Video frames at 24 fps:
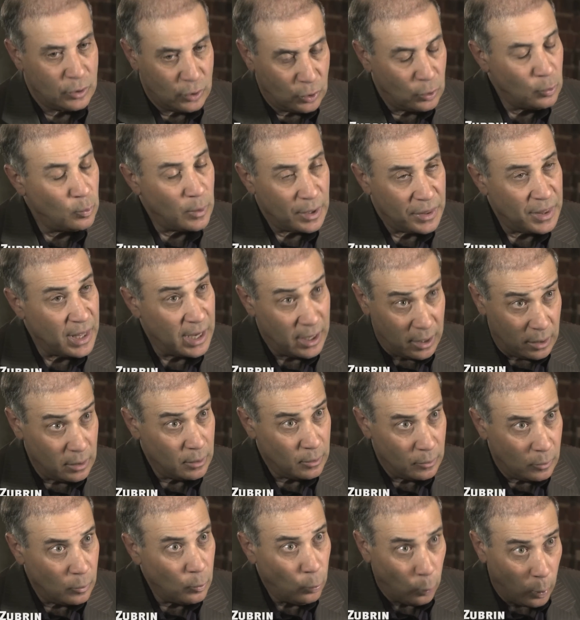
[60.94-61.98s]
to do what they
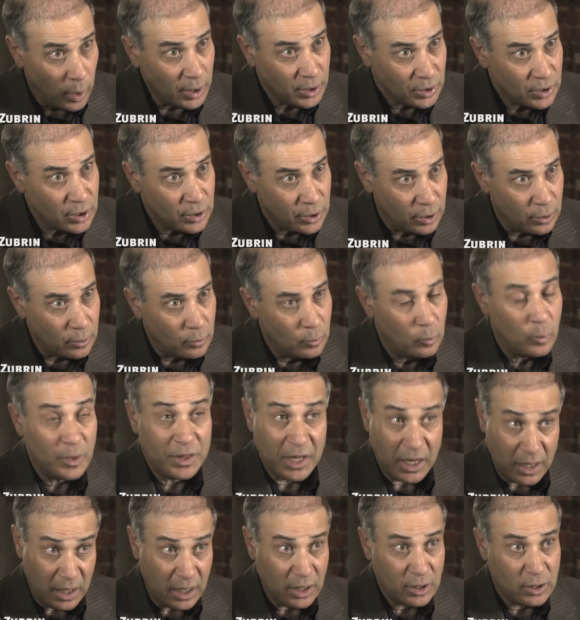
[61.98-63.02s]
want to do,
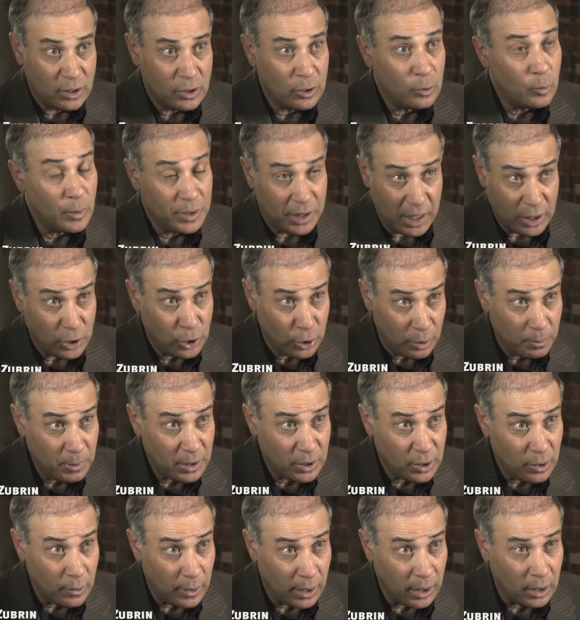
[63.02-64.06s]
what they need to do, what they should
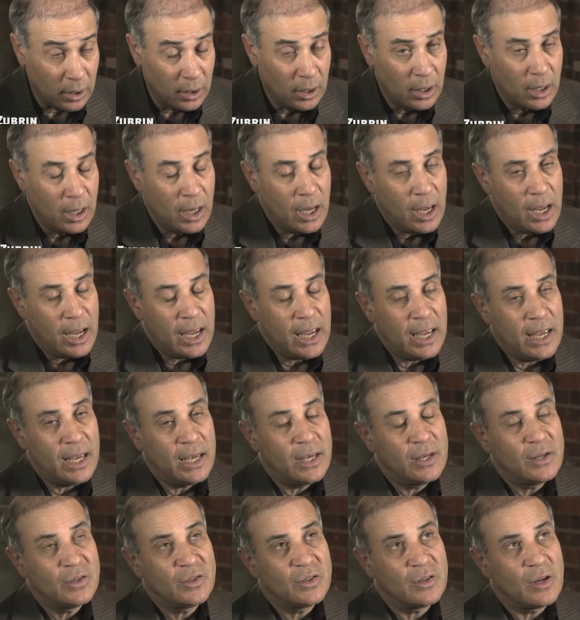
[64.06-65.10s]
be doing,
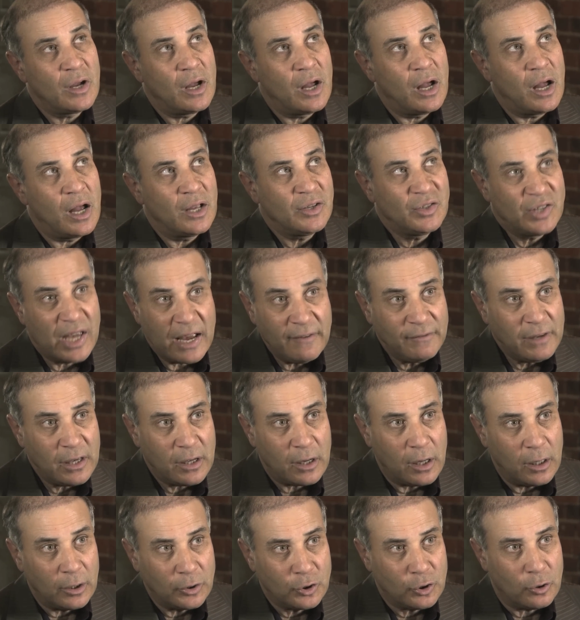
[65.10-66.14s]
is a safety
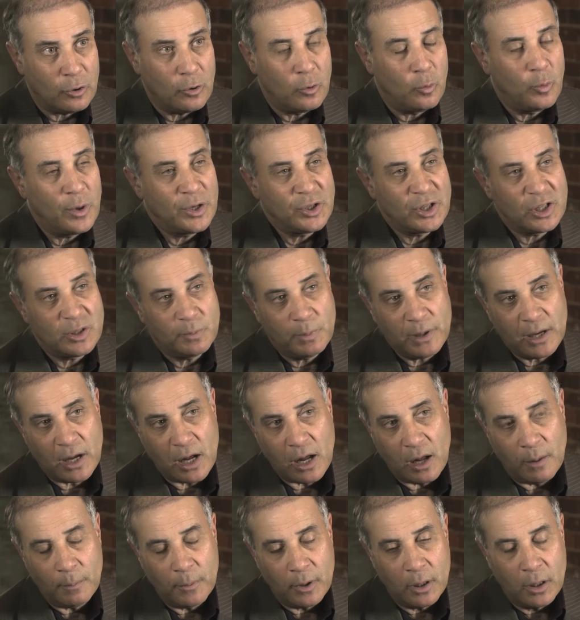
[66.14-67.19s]
culture which has
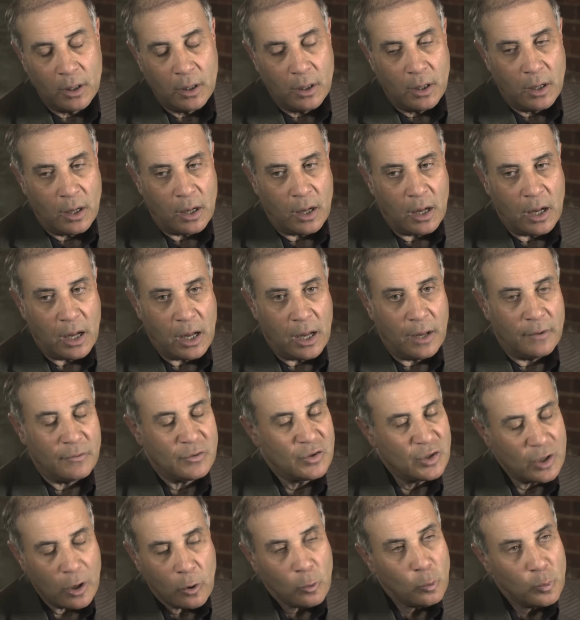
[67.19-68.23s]
become uh,
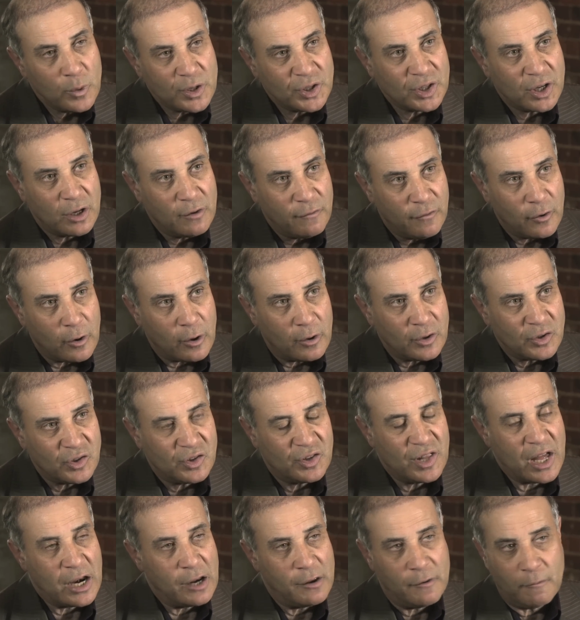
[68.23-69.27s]
so risk
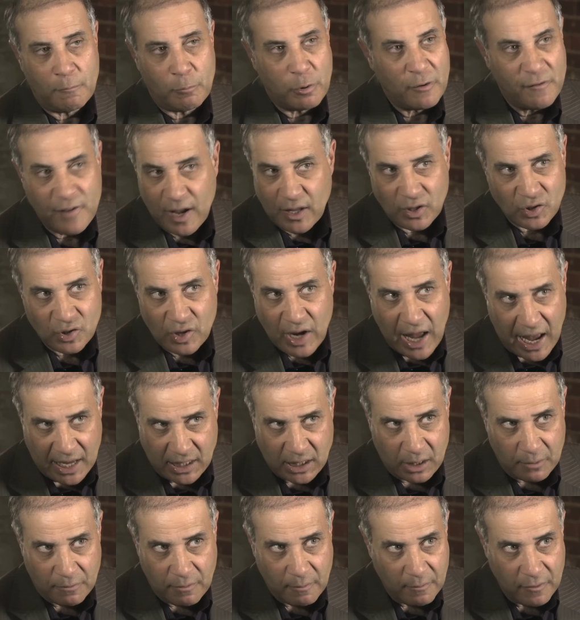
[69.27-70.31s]
adverse that it prevents
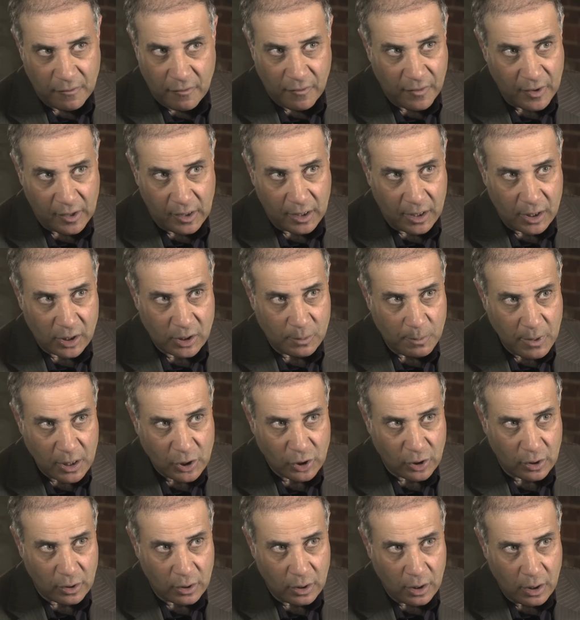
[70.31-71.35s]
NASA from fulfilling its
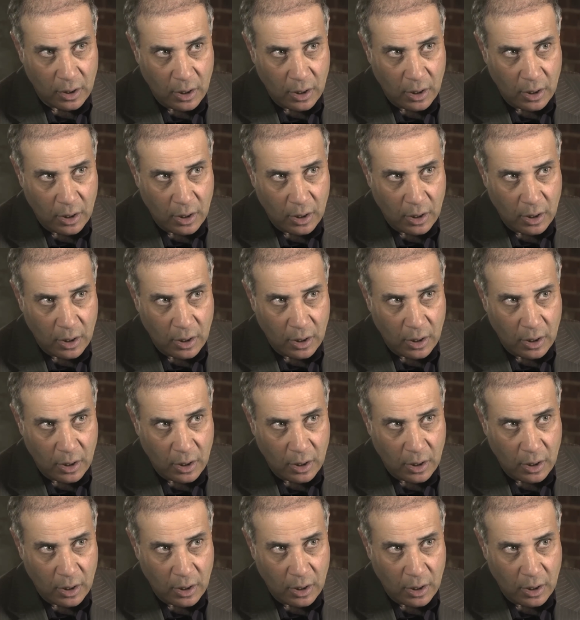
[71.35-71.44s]
mission.